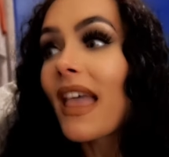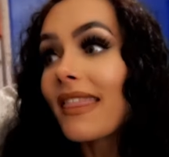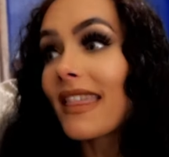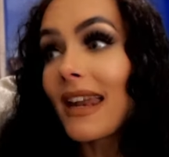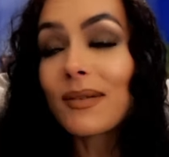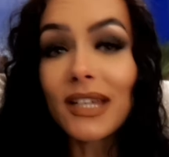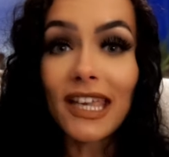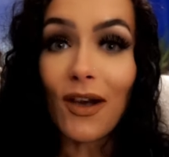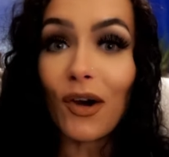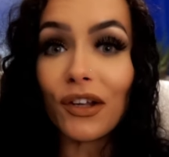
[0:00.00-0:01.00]
and then I'm going to
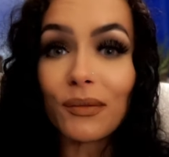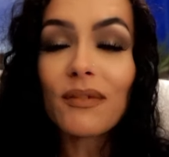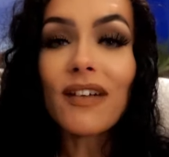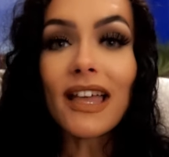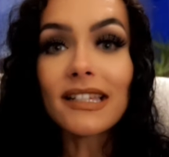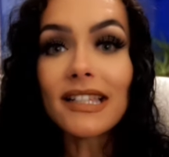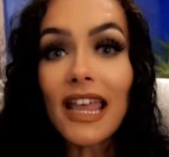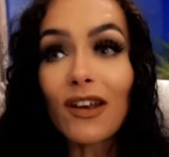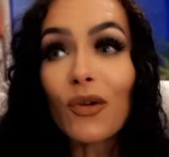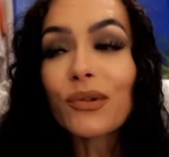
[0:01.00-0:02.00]
get on with
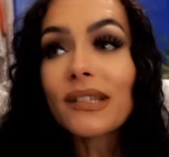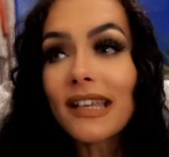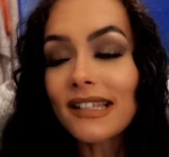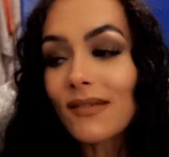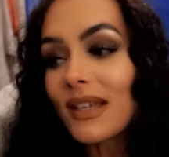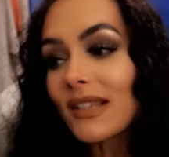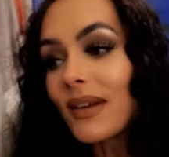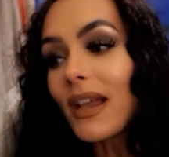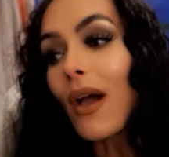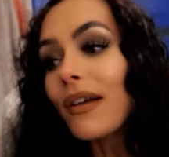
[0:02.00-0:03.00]
editing all six of these
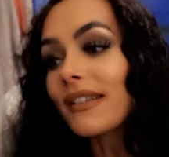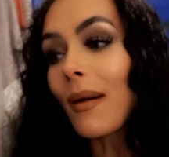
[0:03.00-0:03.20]
videos,